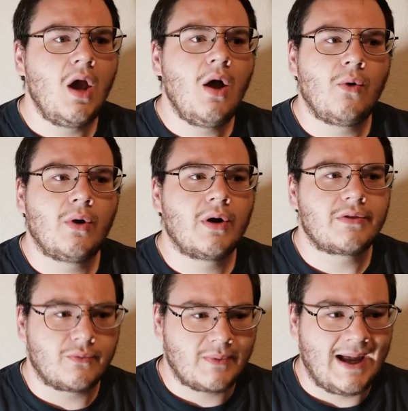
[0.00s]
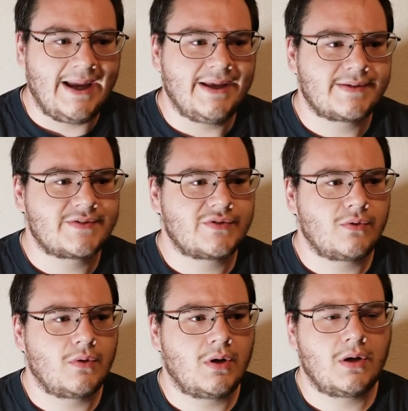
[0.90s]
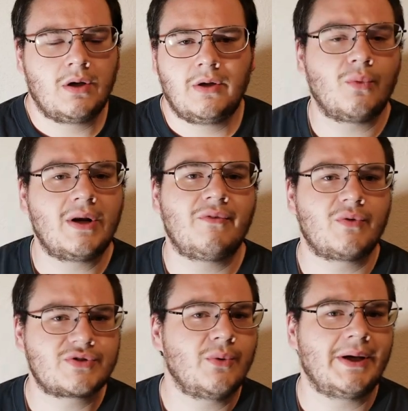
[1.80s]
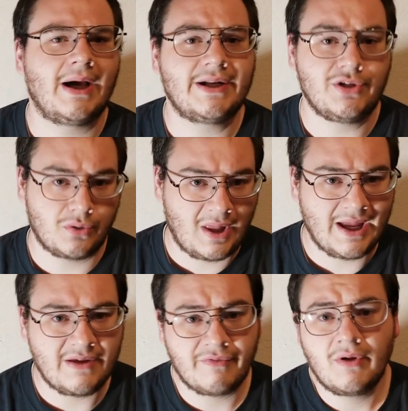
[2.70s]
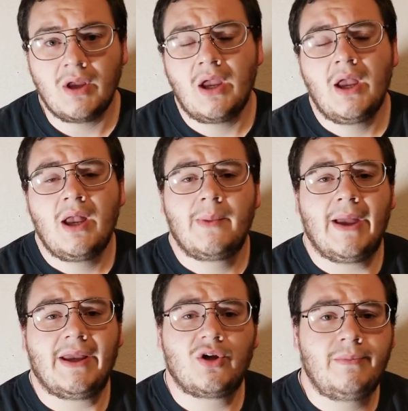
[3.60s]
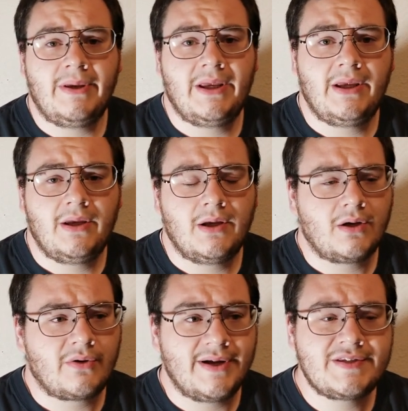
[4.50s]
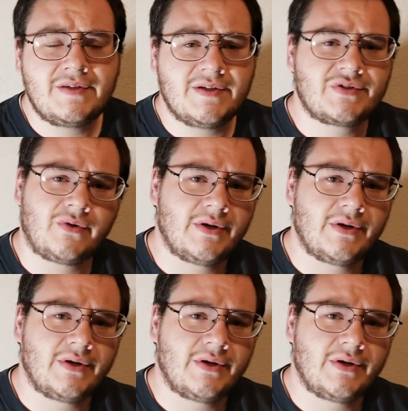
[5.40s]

or the riots or whatever is going on in your life that could be craziness or